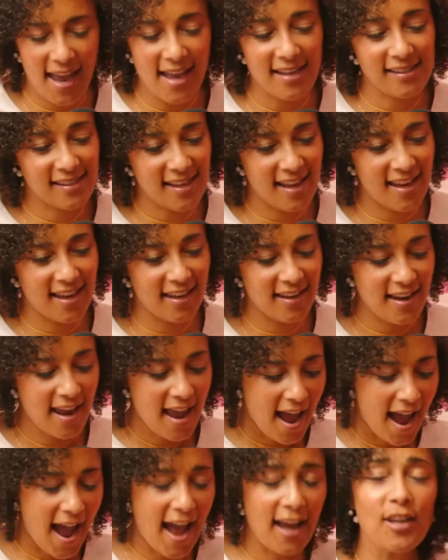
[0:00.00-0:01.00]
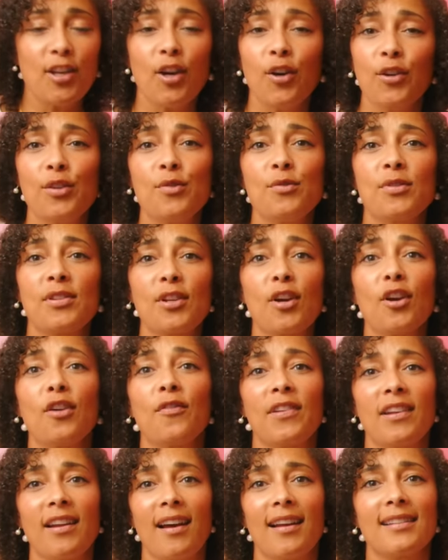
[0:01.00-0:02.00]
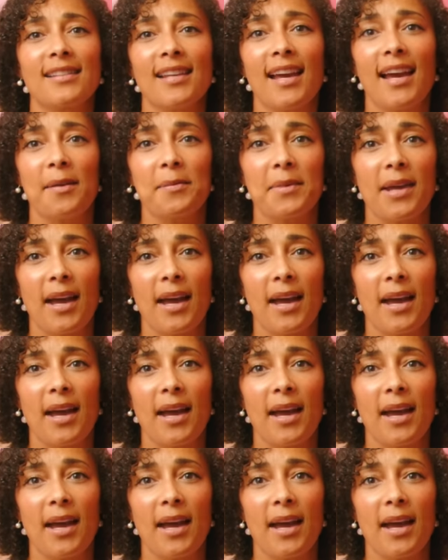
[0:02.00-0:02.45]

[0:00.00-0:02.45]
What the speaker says: I said, I know you serving on time,